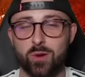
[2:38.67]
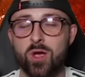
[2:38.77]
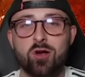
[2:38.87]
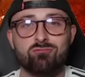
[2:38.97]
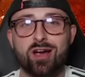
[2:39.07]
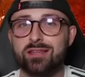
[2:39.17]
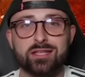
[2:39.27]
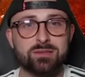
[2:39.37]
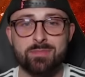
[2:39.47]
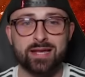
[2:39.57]
So rank
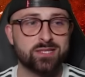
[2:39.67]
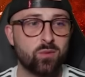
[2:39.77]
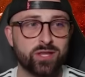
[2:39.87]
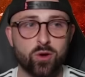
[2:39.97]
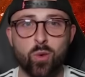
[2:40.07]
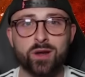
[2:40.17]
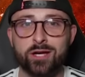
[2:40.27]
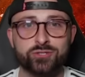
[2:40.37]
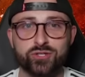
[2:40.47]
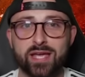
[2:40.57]
doesn't matter whether you're
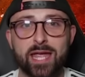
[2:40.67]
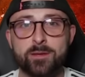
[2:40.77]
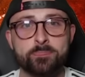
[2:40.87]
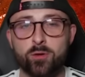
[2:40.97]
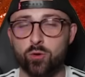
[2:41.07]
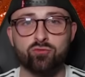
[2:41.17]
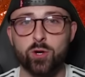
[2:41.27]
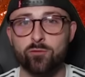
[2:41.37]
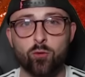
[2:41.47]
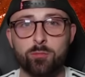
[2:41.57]
100k or
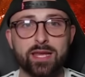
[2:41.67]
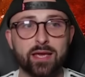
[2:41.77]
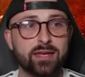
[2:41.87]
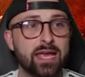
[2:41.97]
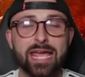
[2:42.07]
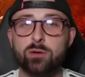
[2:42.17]
3 or 4 million.